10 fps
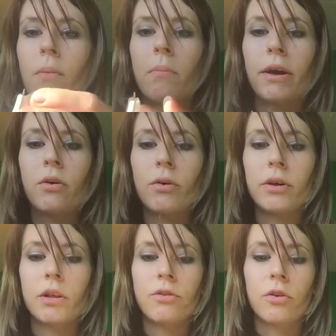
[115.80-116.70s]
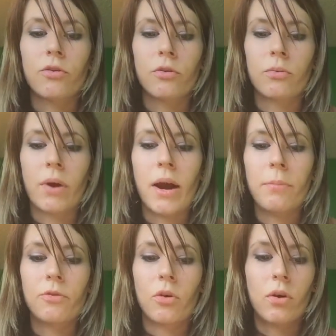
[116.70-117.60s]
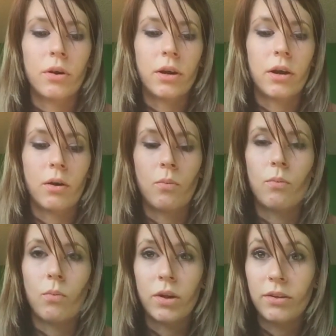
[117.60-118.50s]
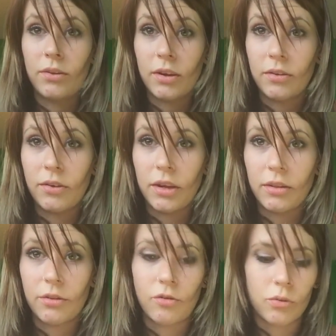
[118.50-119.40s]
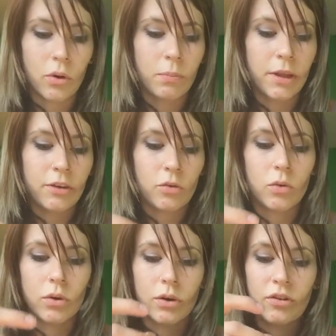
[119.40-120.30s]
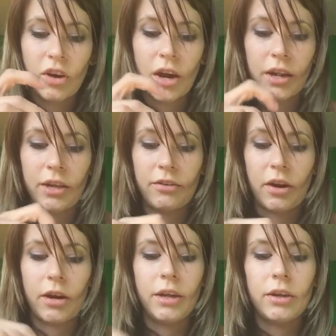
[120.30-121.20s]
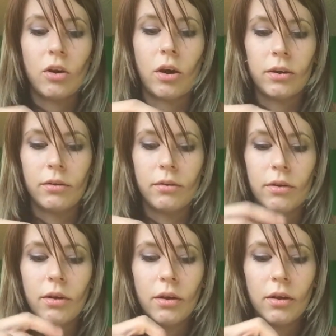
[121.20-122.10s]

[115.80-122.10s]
My coil is also wrapped on a 1/16 drill bit or tiny cotton